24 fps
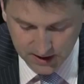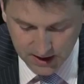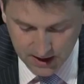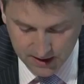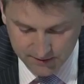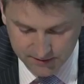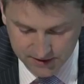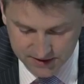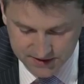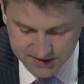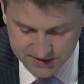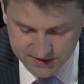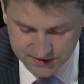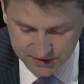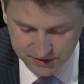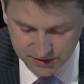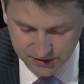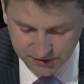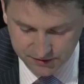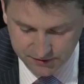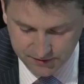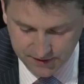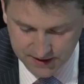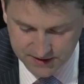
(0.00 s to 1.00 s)
Evidence on
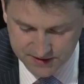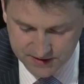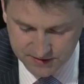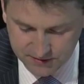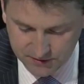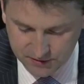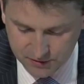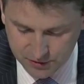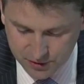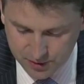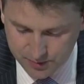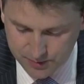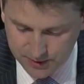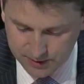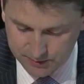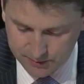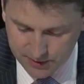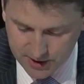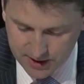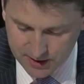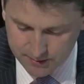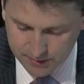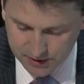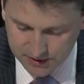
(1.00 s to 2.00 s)
the effects of grouping
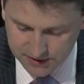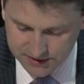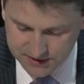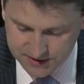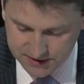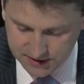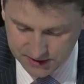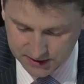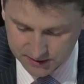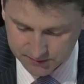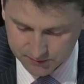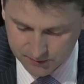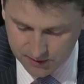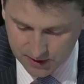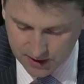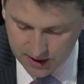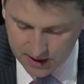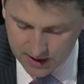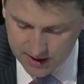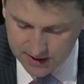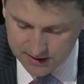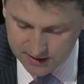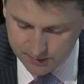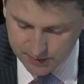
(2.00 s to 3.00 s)
by ability,
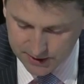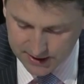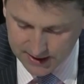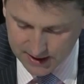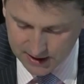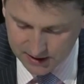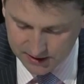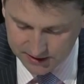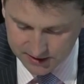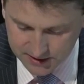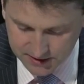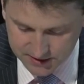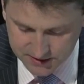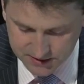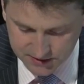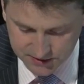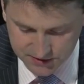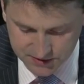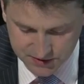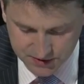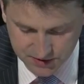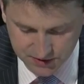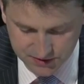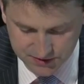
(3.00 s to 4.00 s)
either by
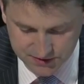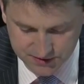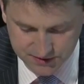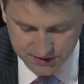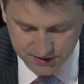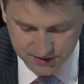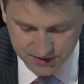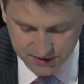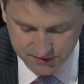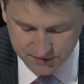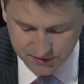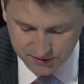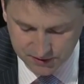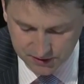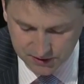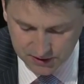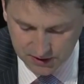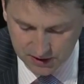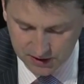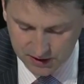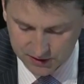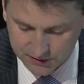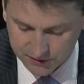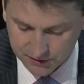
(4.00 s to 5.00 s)
allocating students to different
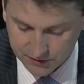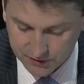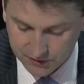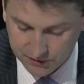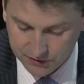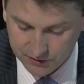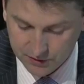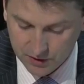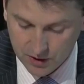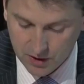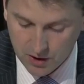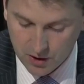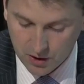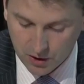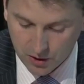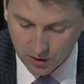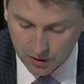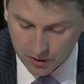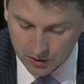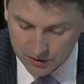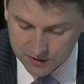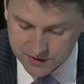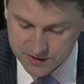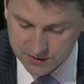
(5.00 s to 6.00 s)
classes
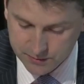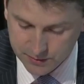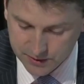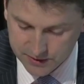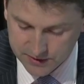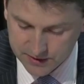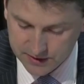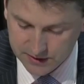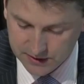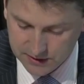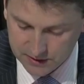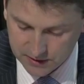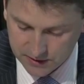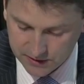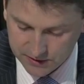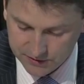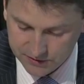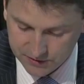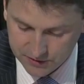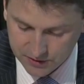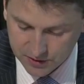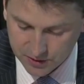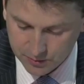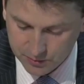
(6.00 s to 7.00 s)
or to
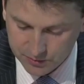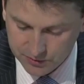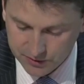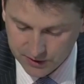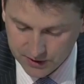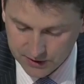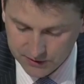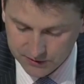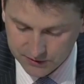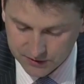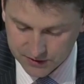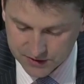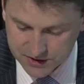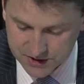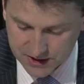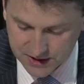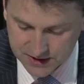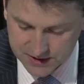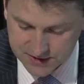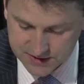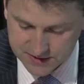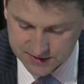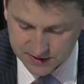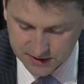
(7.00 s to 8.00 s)
within-class groups,
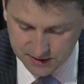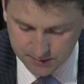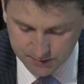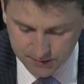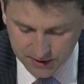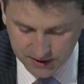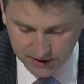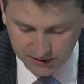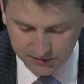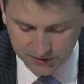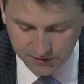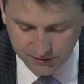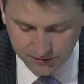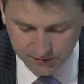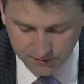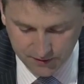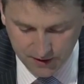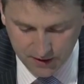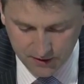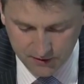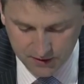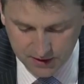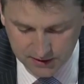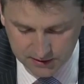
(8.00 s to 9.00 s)
suggests that it makes
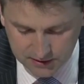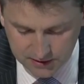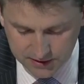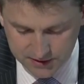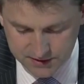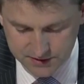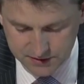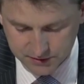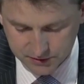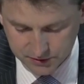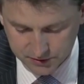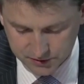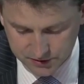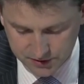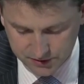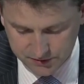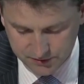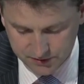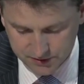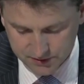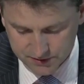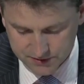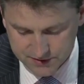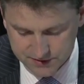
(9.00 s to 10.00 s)
very little
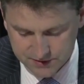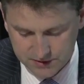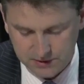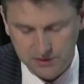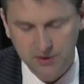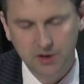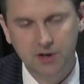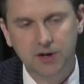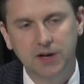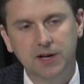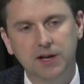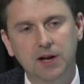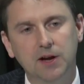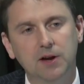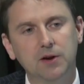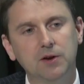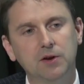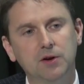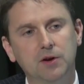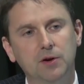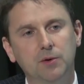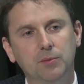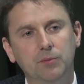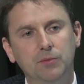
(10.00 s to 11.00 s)
difference to learning
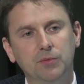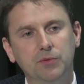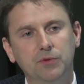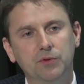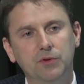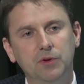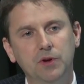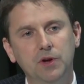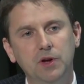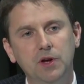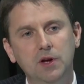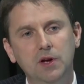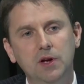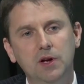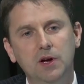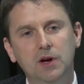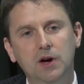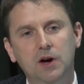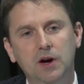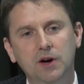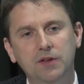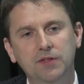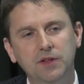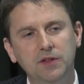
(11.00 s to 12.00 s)
outcomes.
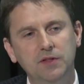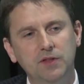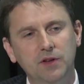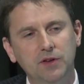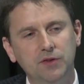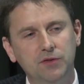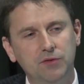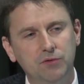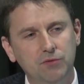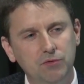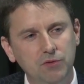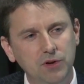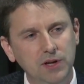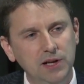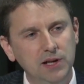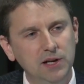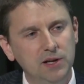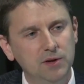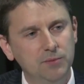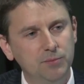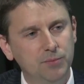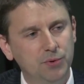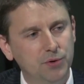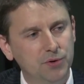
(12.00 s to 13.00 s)
I think that's
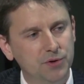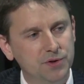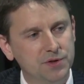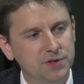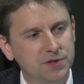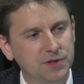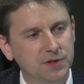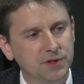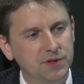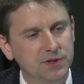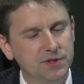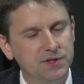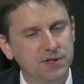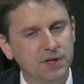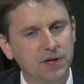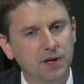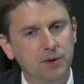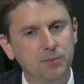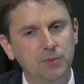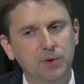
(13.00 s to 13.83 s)
really important,